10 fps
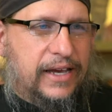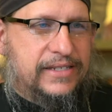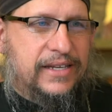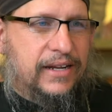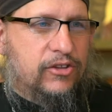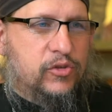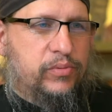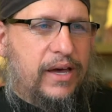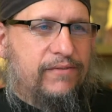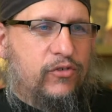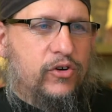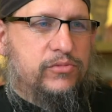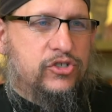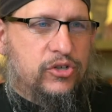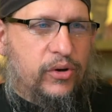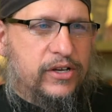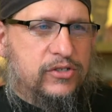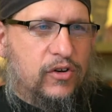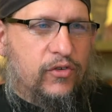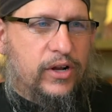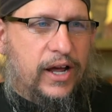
I said, on those platforms. Join us over at